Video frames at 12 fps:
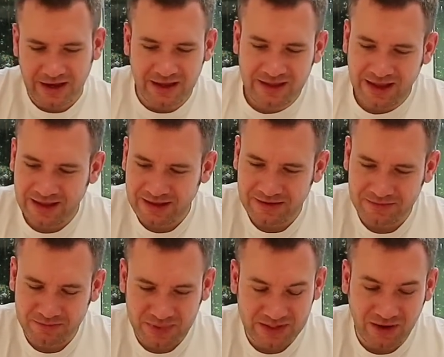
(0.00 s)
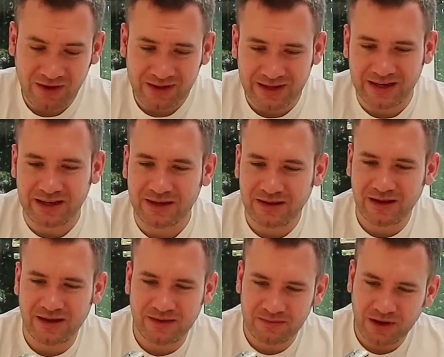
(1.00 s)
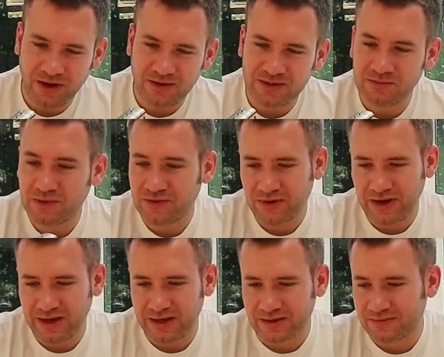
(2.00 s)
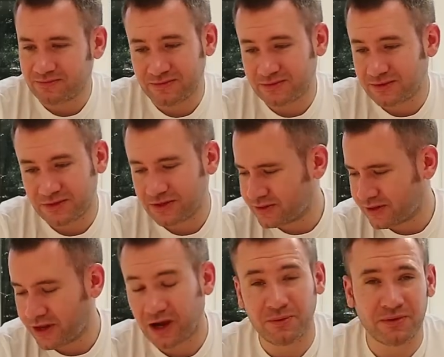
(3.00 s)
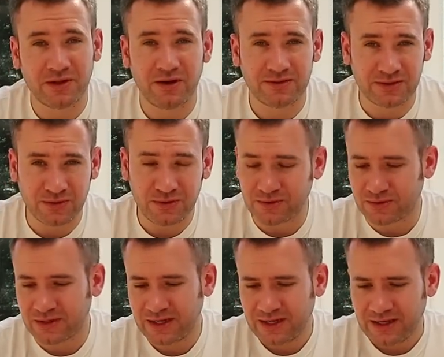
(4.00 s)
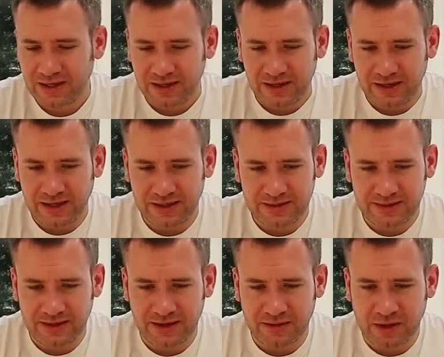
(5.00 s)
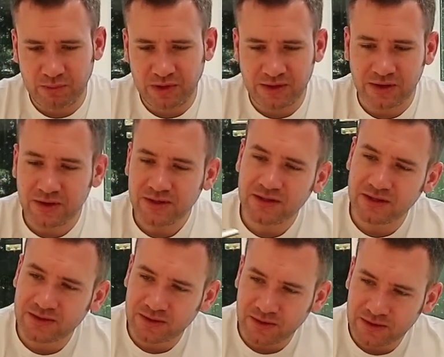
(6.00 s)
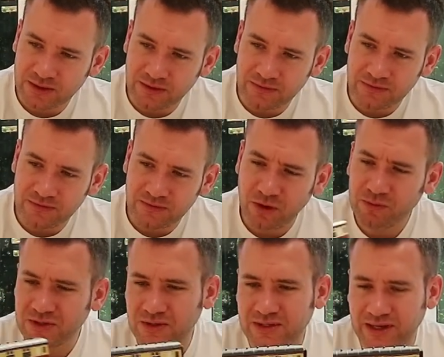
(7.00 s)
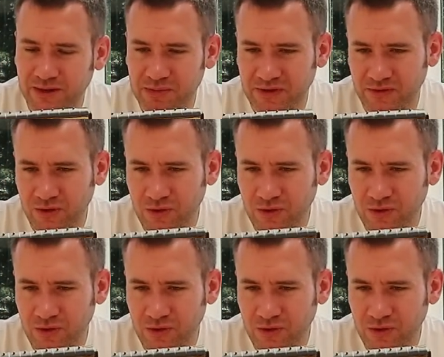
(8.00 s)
And then, bizarrely, coach number 3 doesn't go with those at all. It's a blood and custard sort of, almost looks like a bit of a